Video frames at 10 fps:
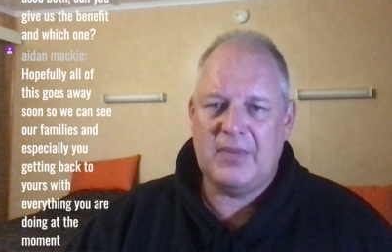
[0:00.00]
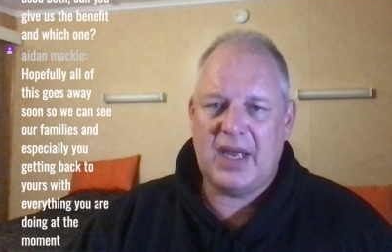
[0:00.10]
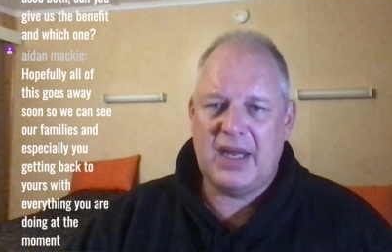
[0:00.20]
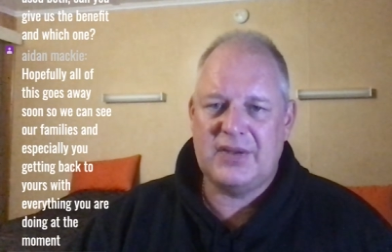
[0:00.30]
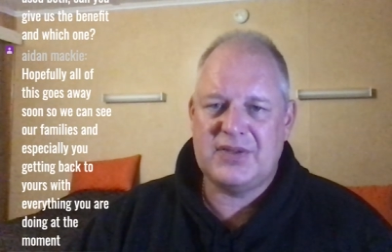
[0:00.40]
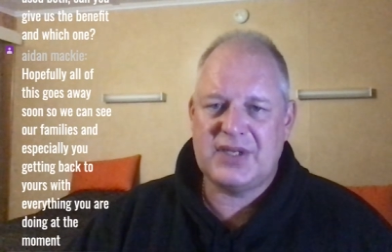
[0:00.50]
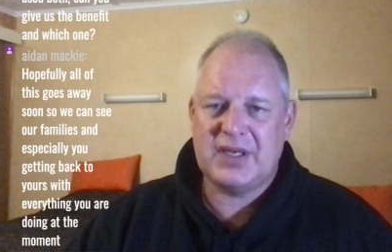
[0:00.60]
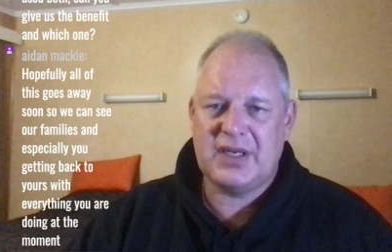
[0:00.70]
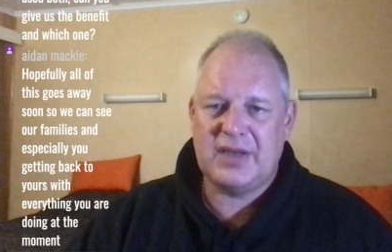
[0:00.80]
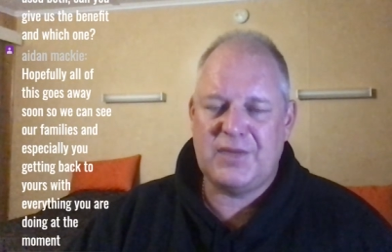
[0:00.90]
and
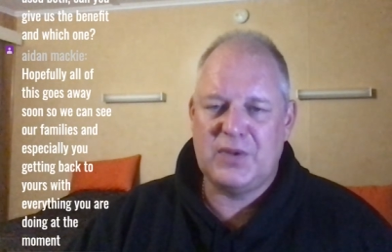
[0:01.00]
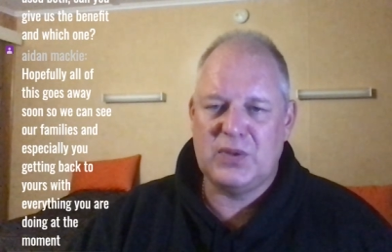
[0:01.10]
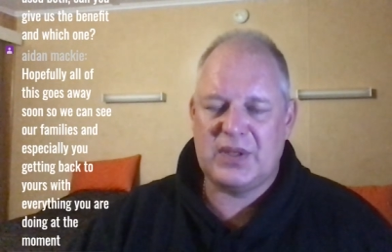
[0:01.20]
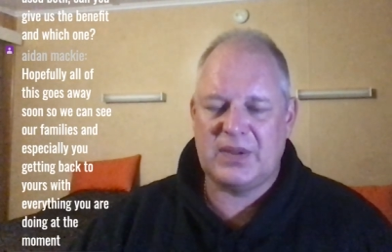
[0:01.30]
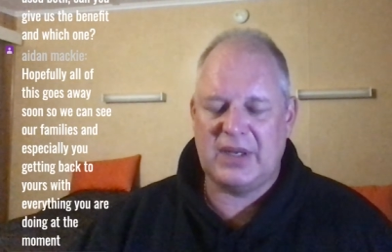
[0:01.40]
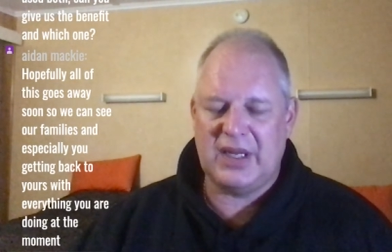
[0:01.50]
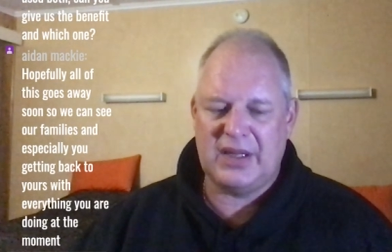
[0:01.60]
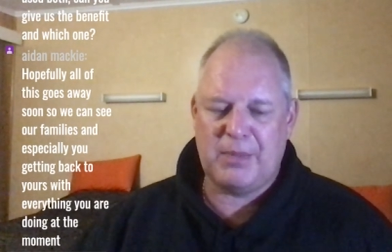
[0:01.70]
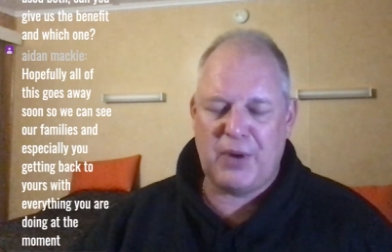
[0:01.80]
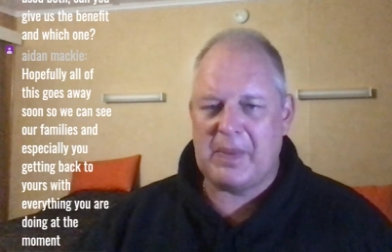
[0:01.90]
if you look
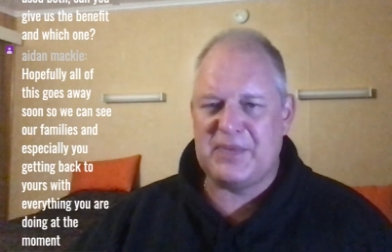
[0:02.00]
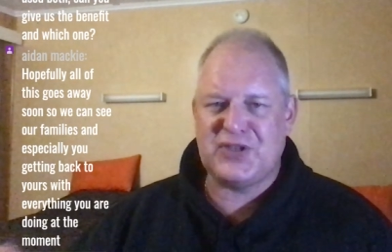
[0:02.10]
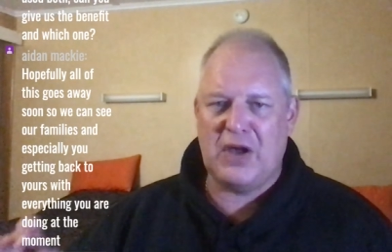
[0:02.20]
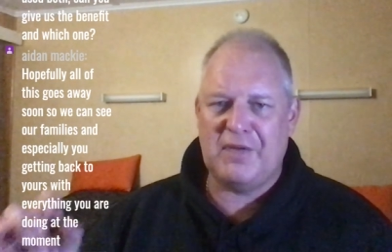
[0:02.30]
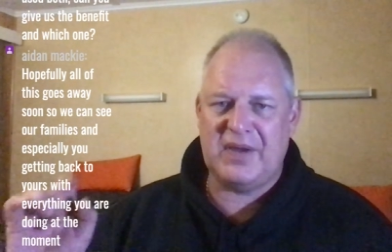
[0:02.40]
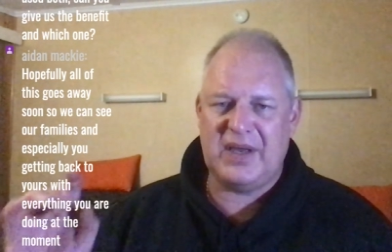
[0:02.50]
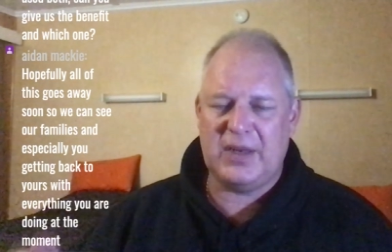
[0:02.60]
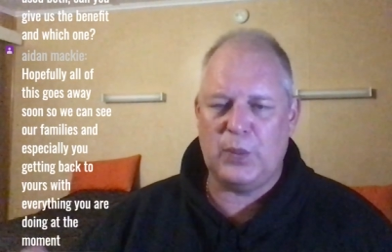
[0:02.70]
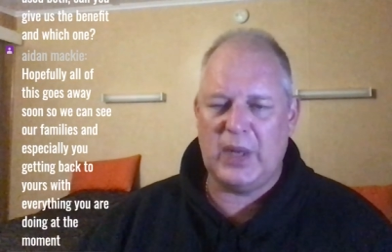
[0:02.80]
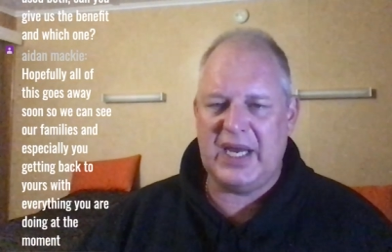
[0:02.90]
in the problem solver,
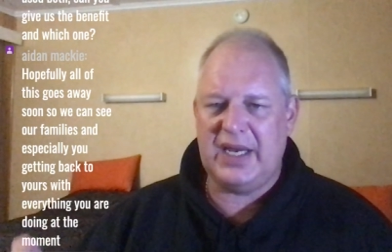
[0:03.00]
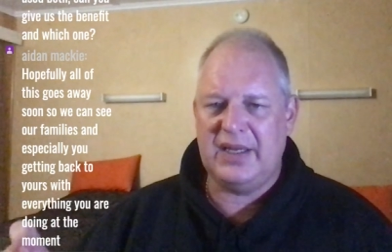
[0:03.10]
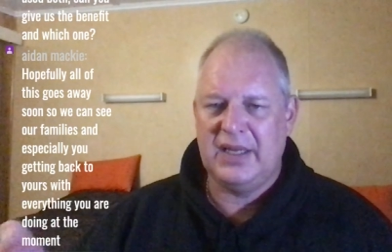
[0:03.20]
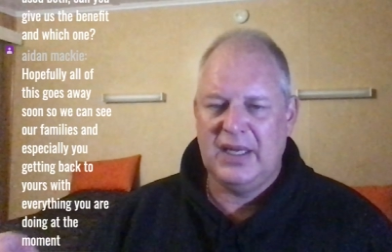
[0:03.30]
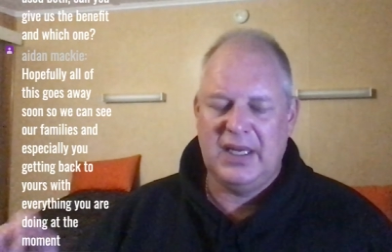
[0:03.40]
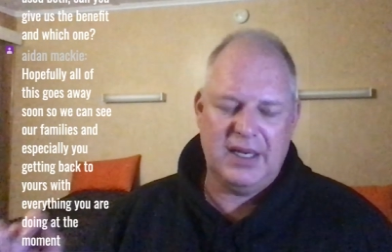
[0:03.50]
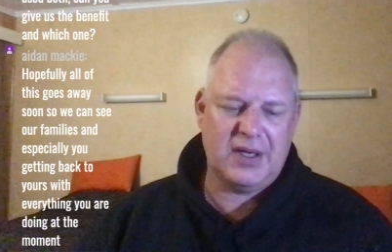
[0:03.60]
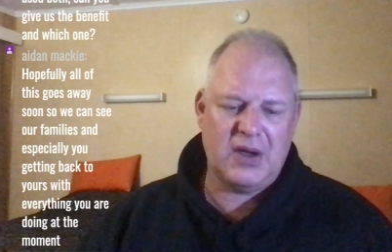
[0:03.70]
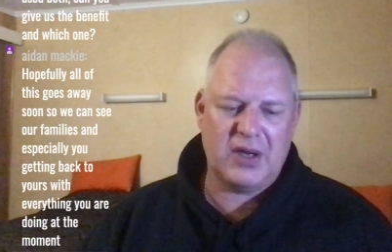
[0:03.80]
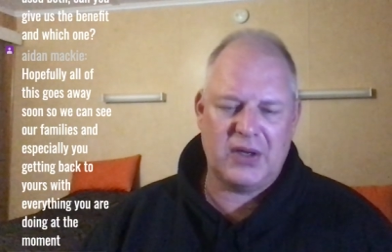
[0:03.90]
hit weed,
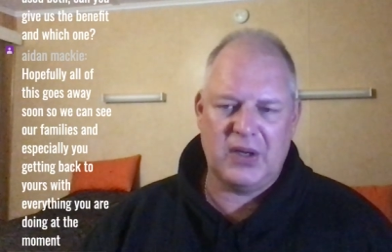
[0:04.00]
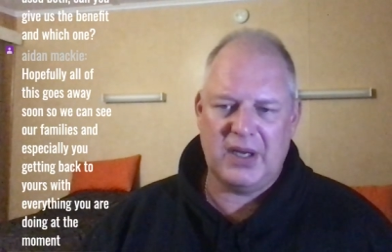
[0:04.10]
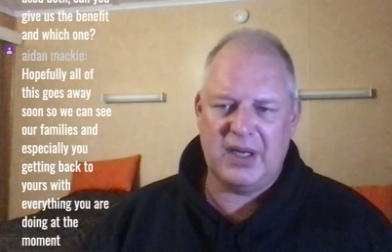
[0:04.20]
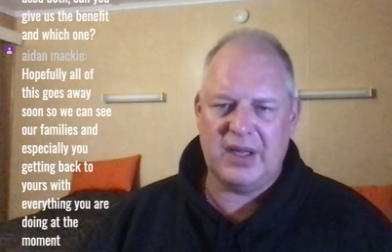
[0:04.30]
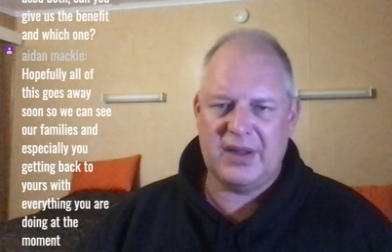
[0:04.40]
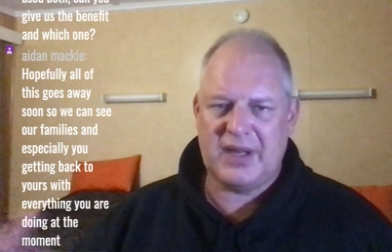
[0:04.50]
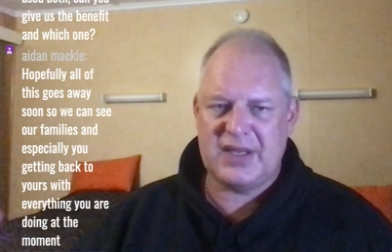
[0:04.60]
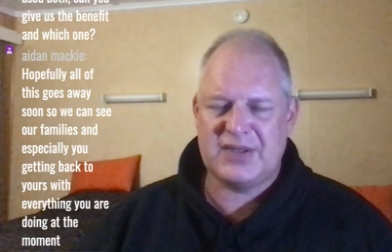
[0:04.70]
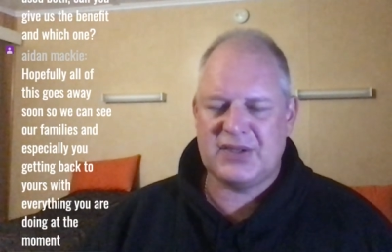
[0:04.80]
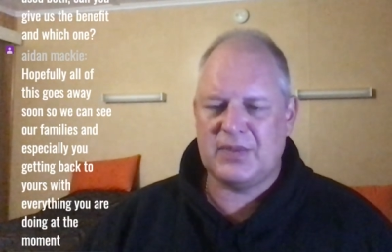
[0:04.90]
hit Kikuyu,
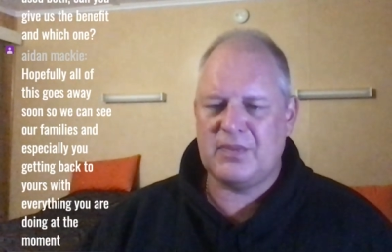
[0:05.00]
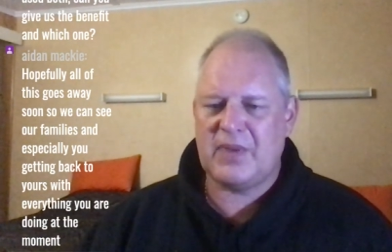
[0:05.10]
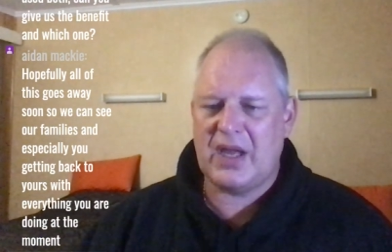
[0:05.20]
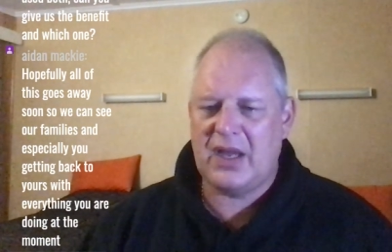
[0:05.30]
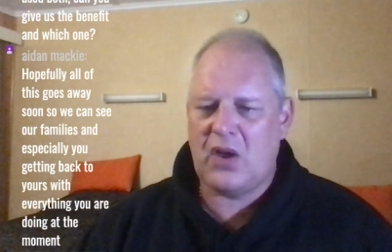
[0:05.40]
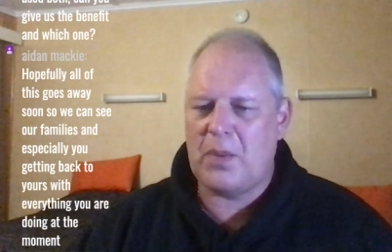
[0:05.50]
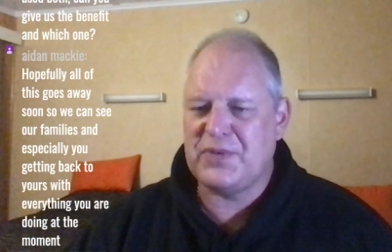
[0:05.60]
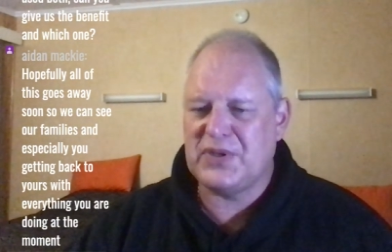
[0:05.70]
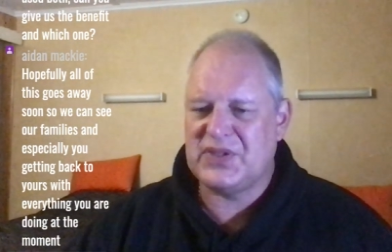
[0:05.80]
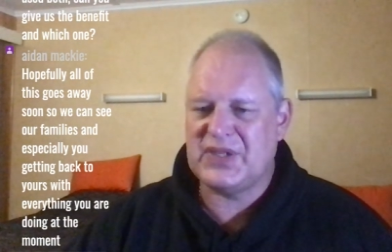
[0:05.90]
there's some
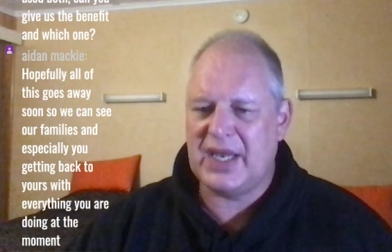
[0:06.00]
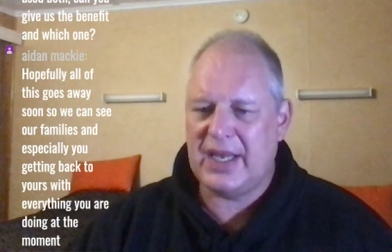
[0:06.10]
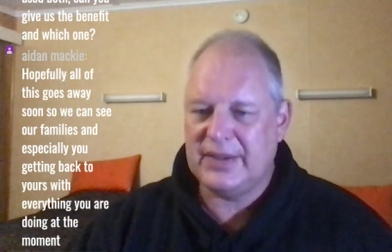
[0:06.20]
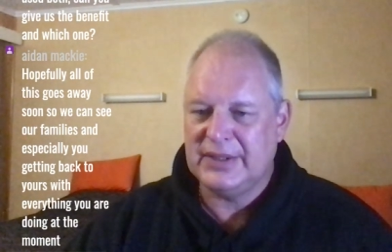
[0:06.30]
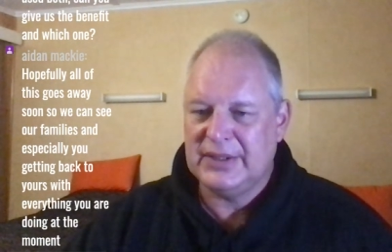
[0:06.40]
options there.